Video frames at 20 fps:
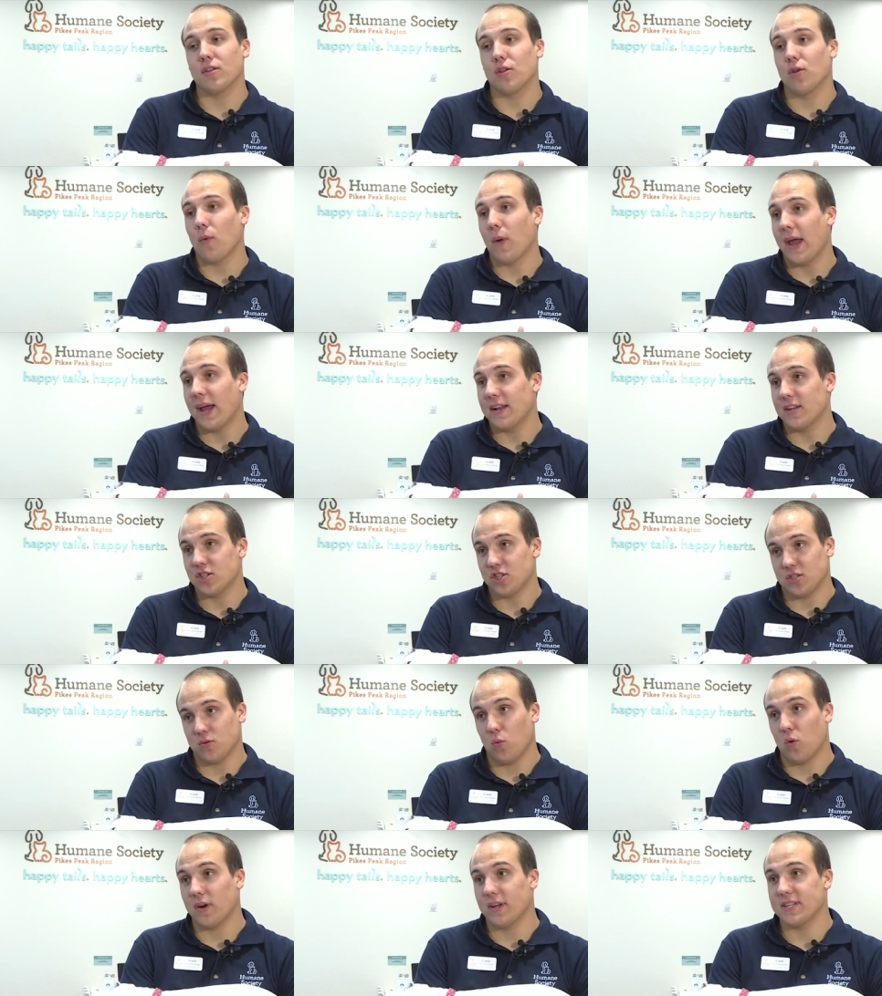And Luann is
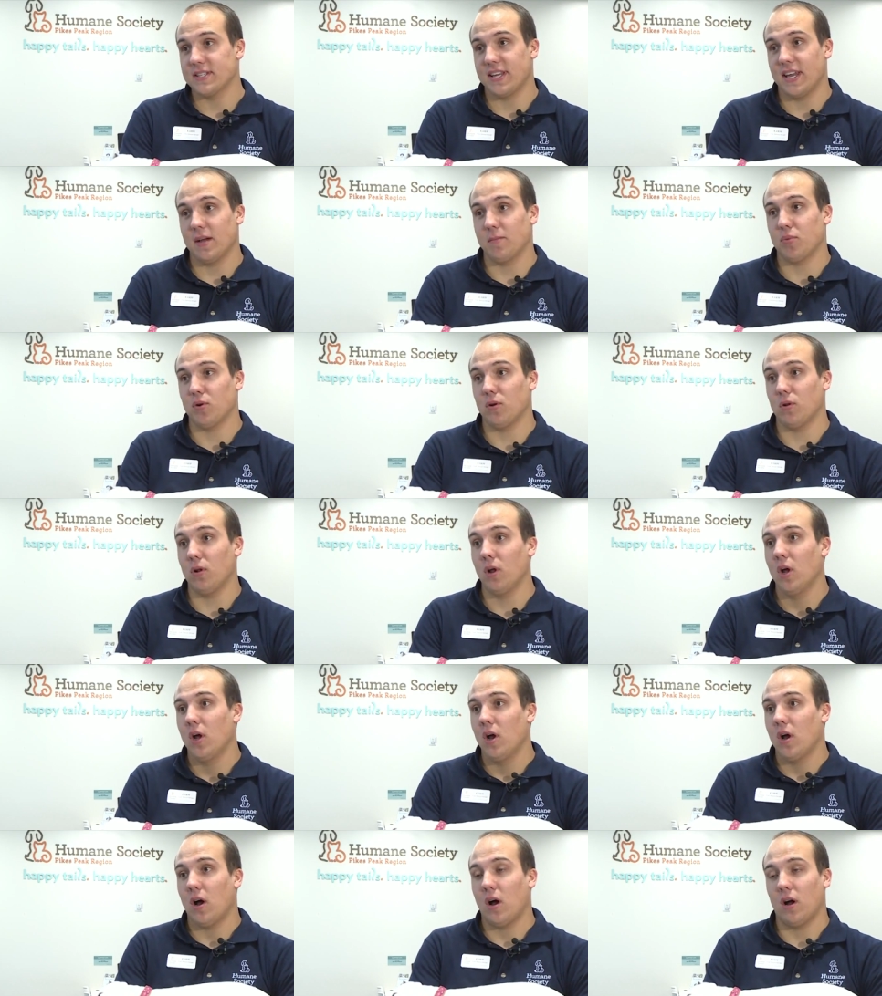just one example
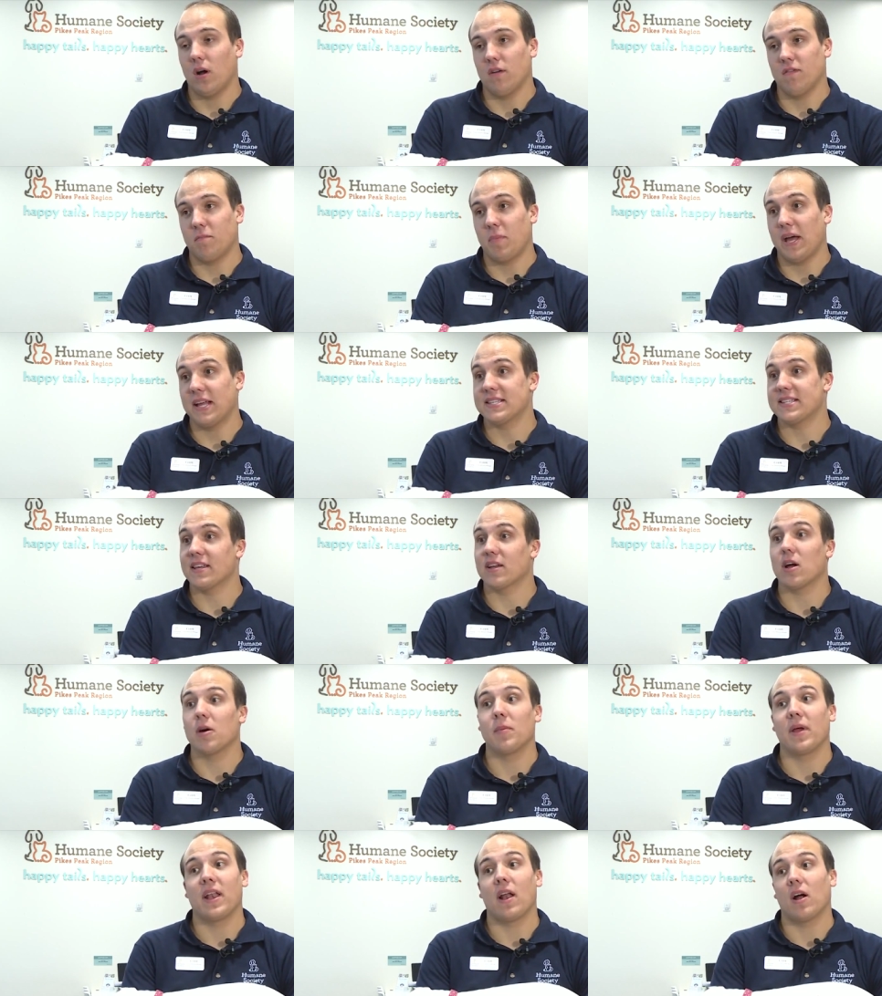of pets that
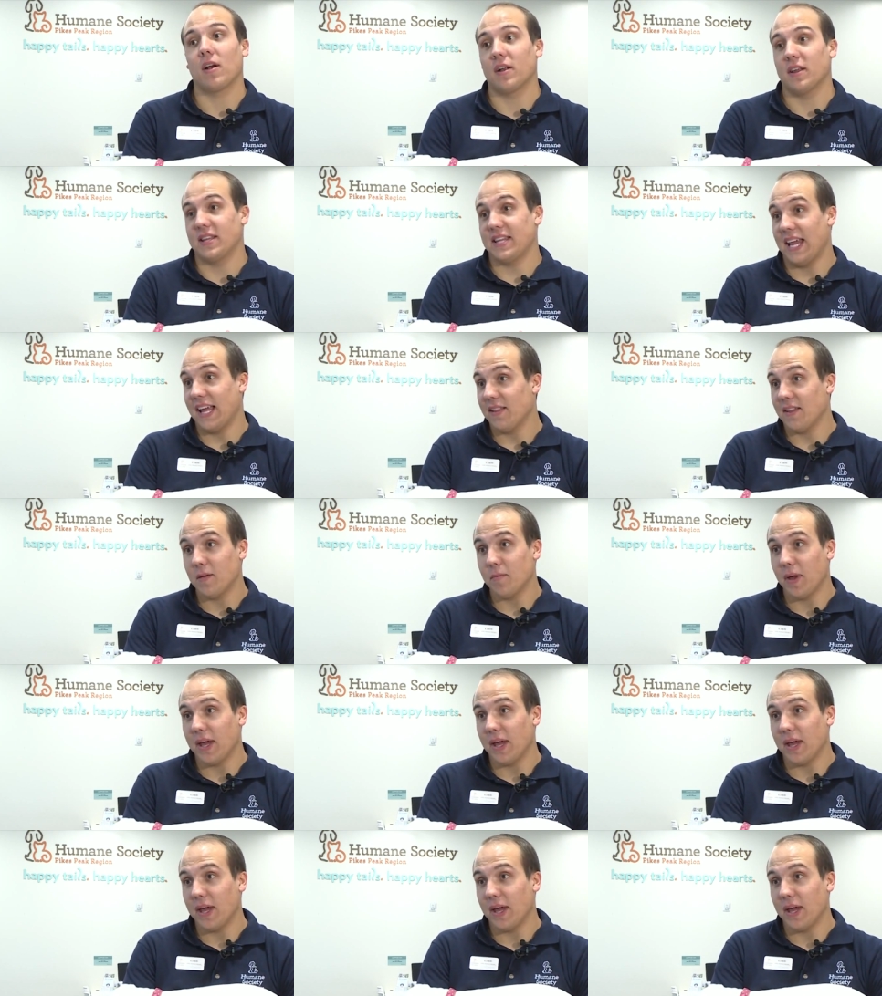come in on a daily